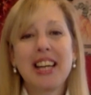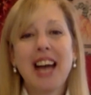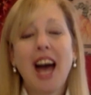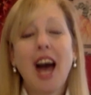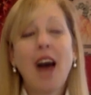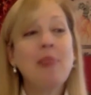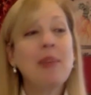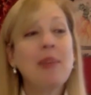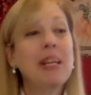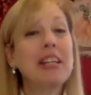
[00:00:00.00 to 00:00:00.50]
York.
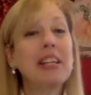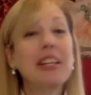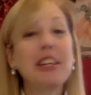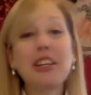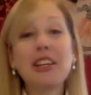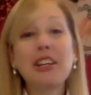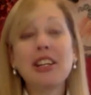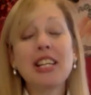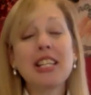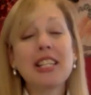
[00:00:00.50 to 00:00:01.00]
I mean,
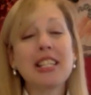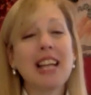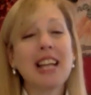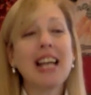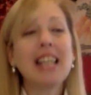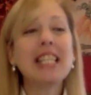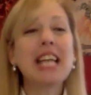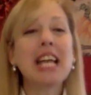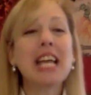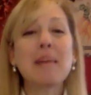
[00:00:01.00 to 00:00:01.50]

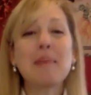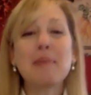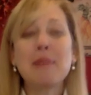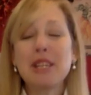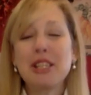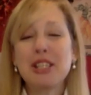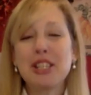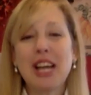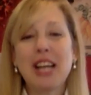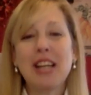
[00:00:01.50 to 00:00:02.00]
I'll take a
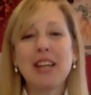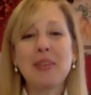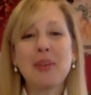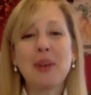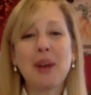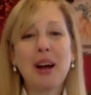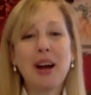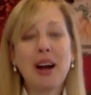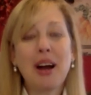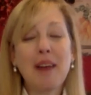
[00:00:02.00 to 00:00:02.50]
beach
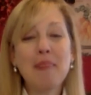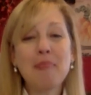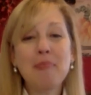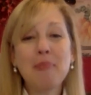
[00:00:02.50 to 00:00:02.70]
anywhere.